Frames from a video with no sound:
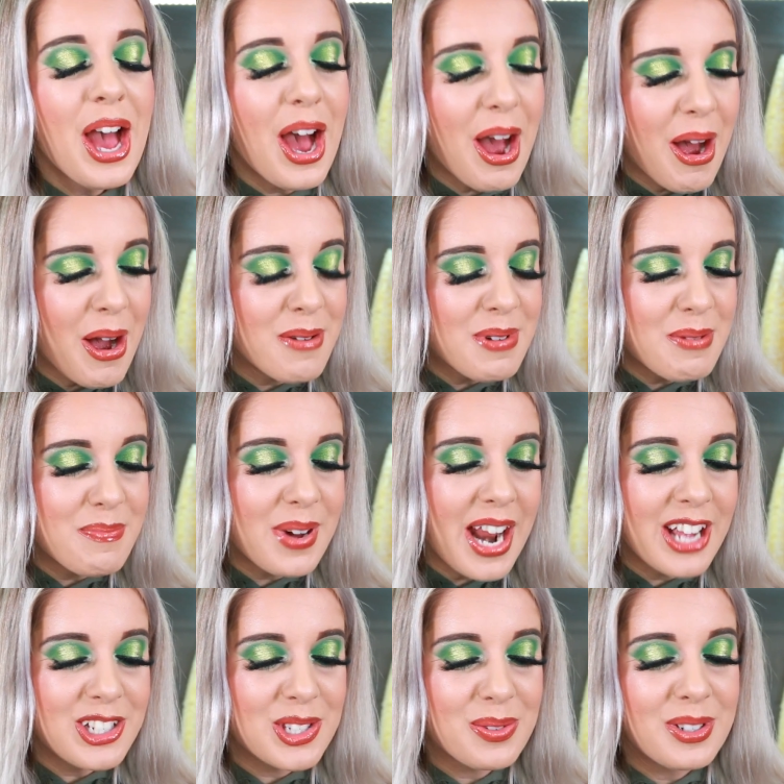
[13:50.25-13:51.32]
But
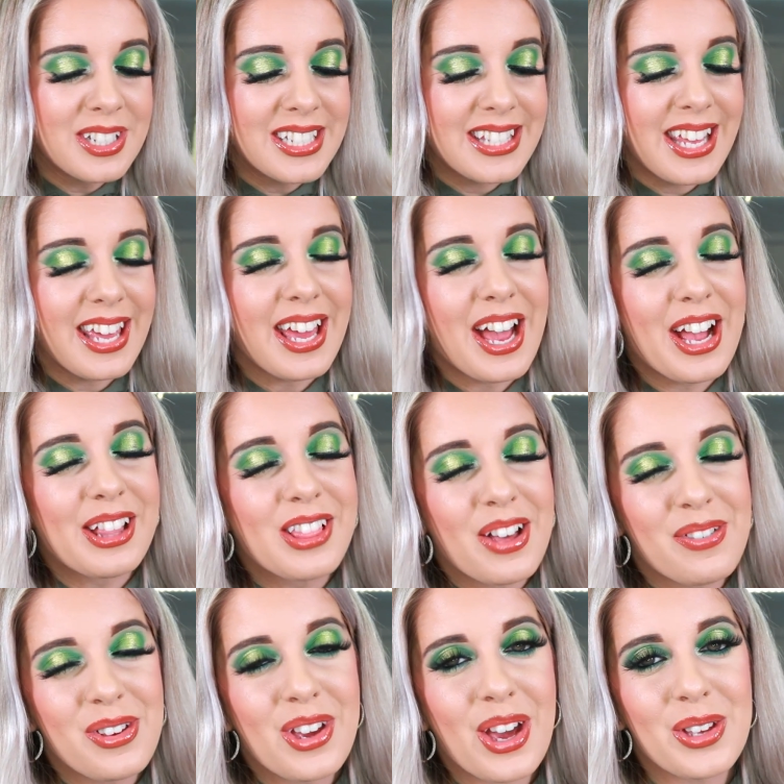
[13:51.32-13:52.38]
I just wanted to say I
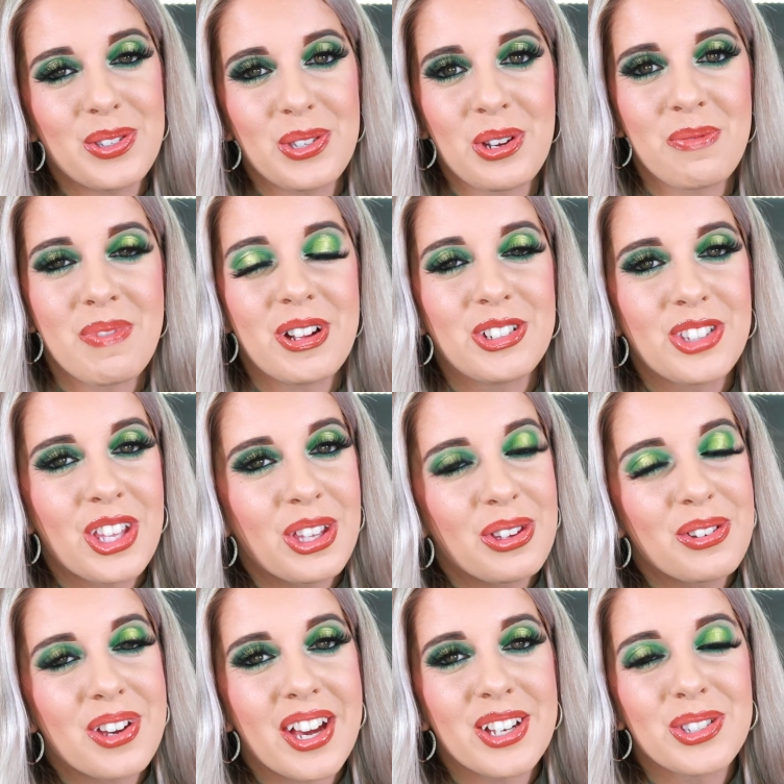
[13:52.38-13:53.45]
love you guys so much. Thank
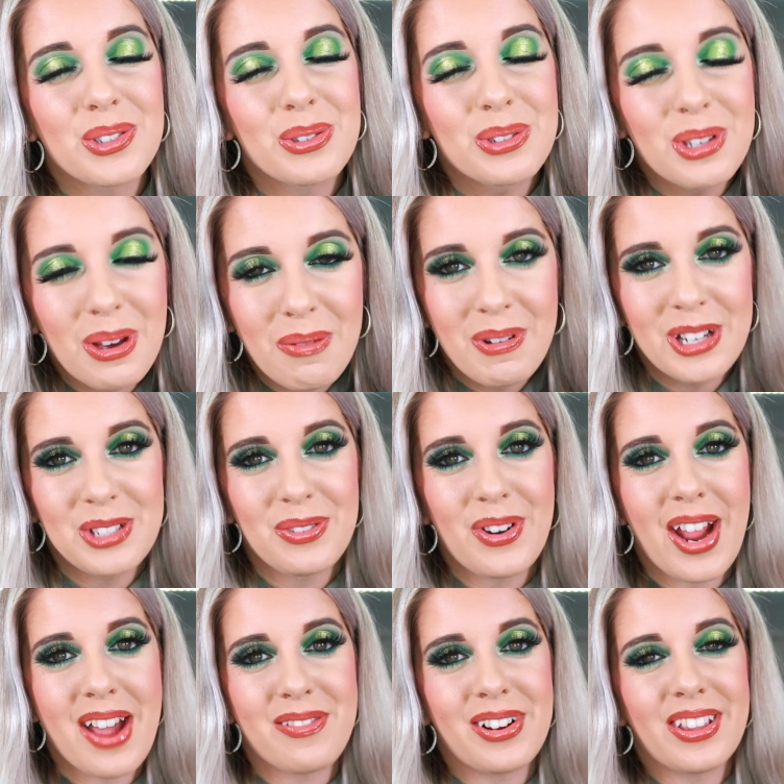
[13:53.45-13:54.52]
you guys so much
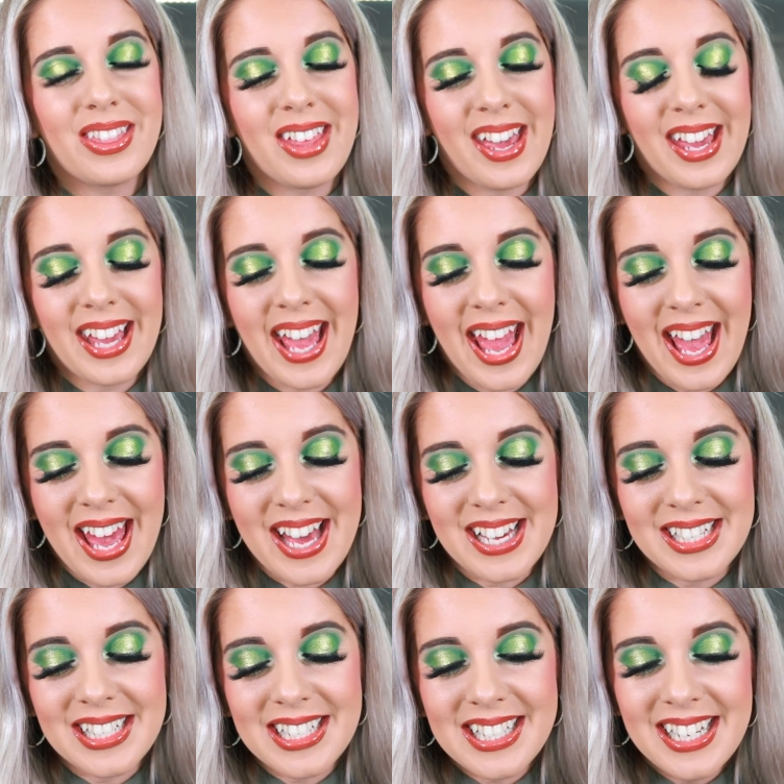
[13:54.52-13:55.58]
for everything.
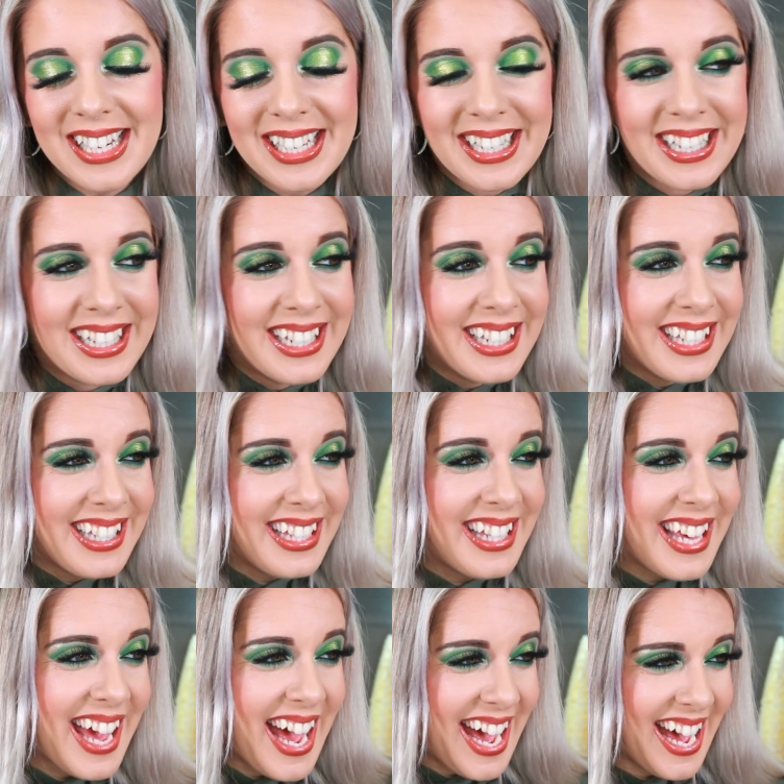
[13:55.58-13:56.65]
And
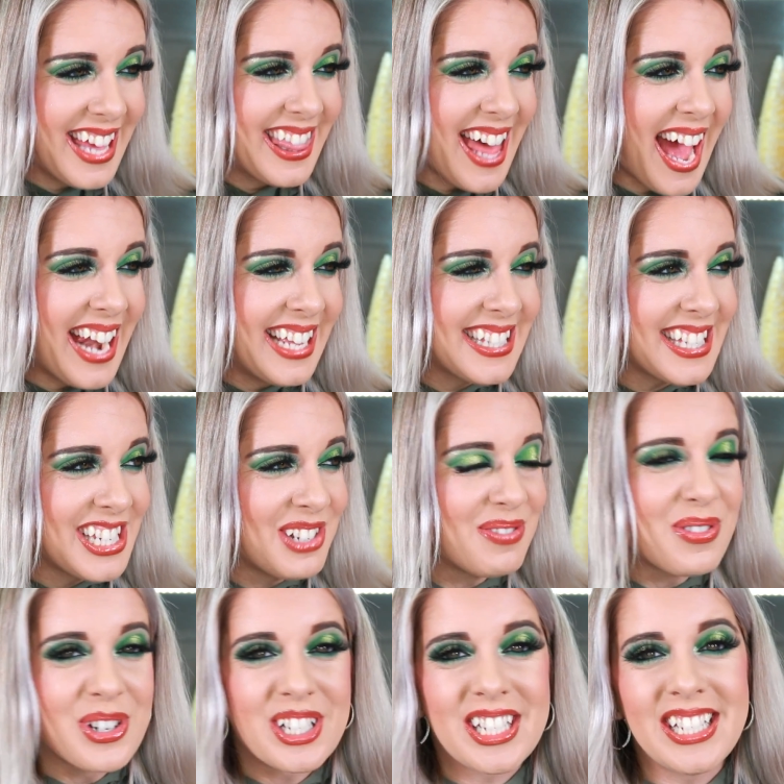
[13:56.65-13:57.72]
yeah, that is
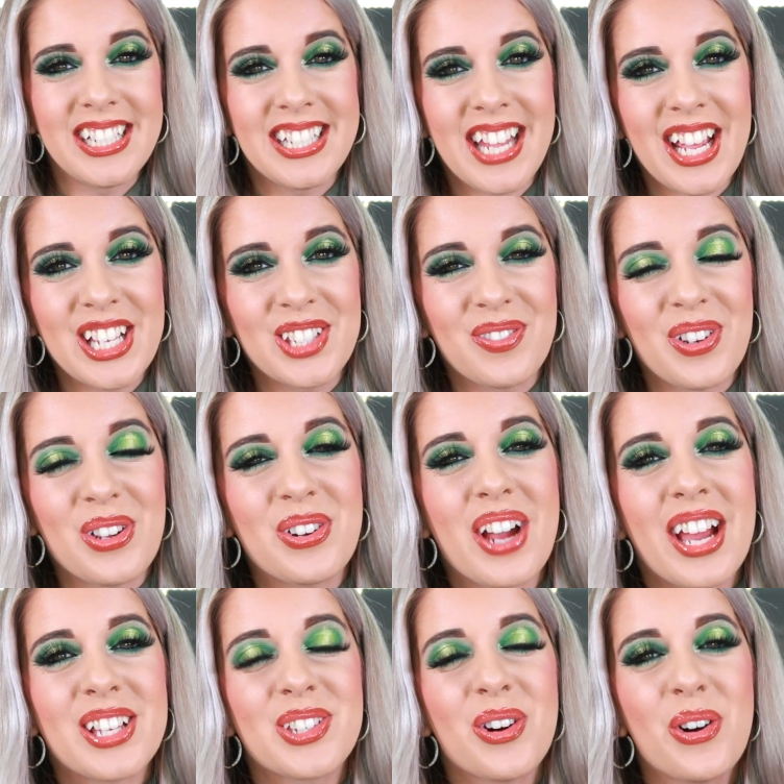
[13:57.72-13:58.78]
it for today's video, guys.